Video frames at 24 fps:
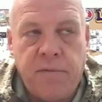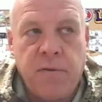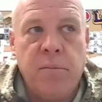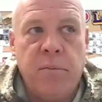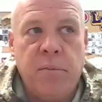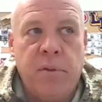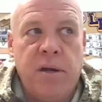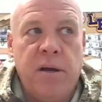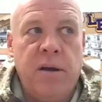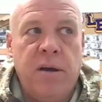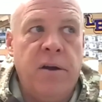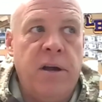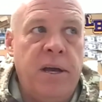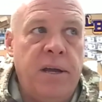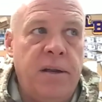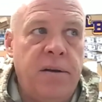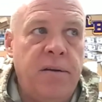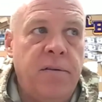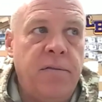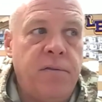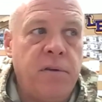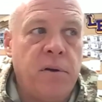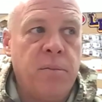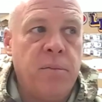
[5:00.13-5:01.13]
from their
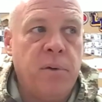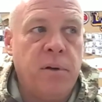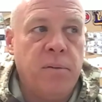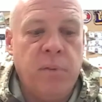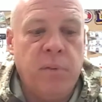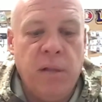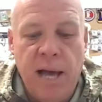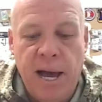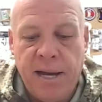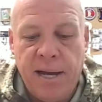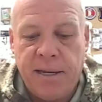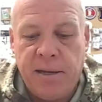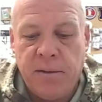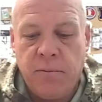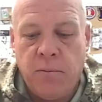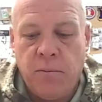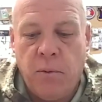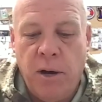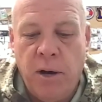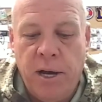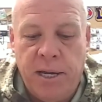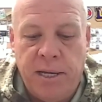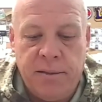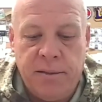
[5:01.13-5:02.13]
end, from a black
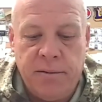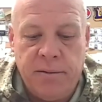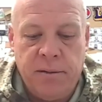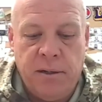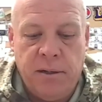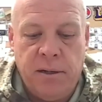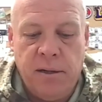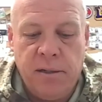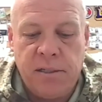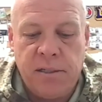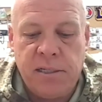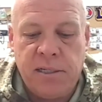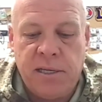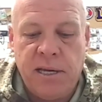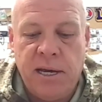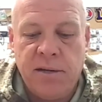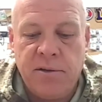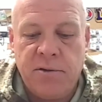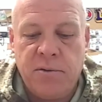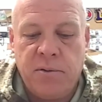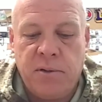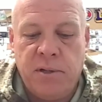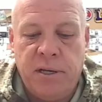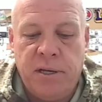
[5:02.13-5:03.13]
and white
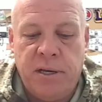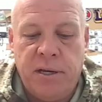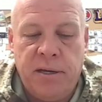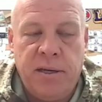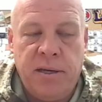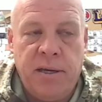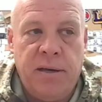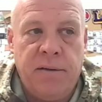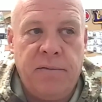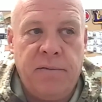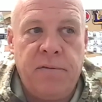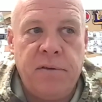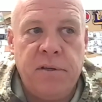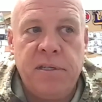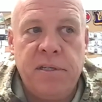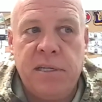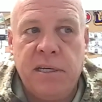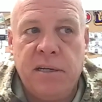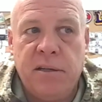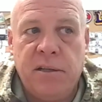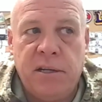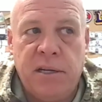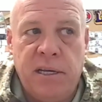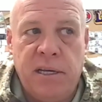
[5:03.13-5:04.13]
scheduling and
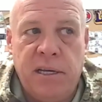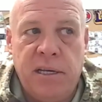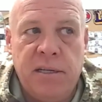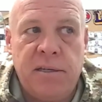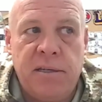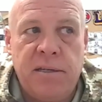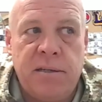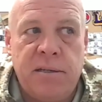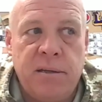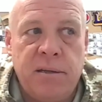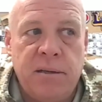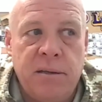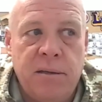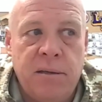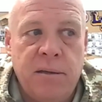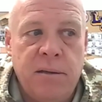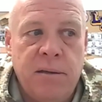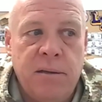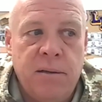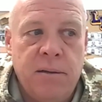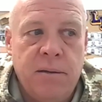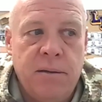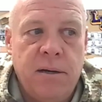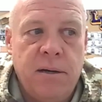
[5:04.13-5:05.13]
facilities
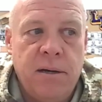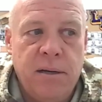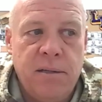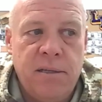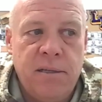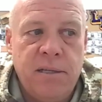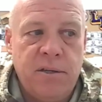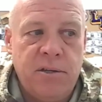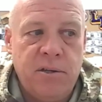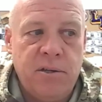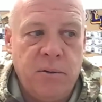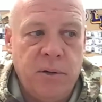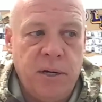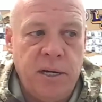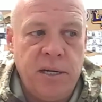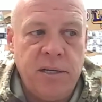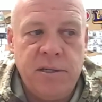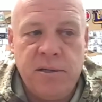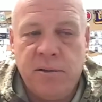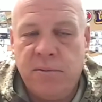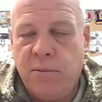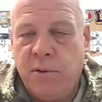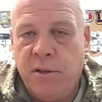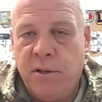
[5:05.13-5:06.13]

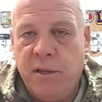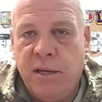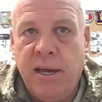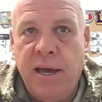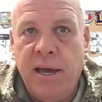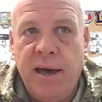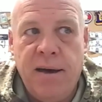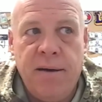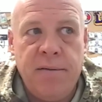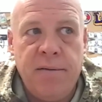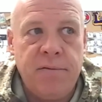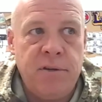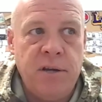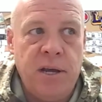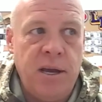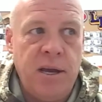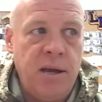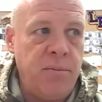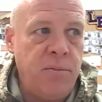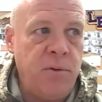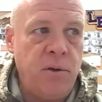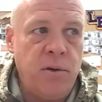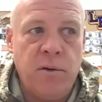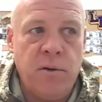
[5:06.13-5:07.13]
situation where they have
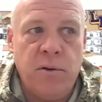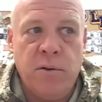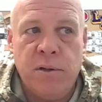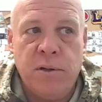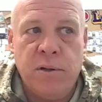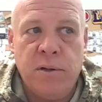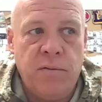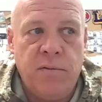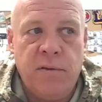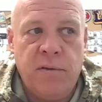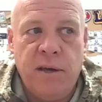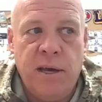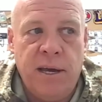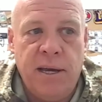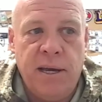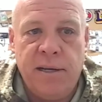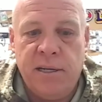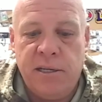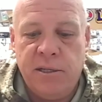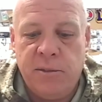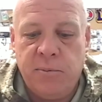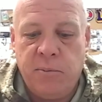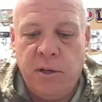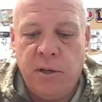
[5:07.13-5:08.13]
JMU and UVA
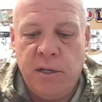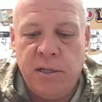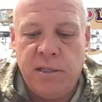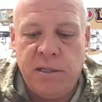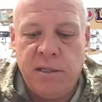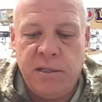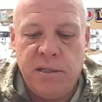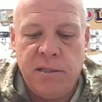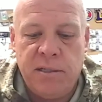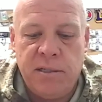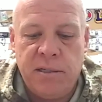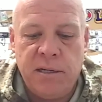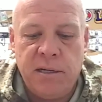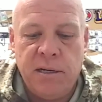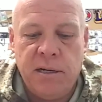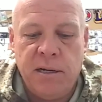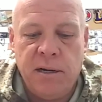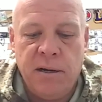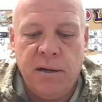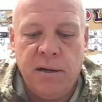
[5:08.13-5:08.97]
and these places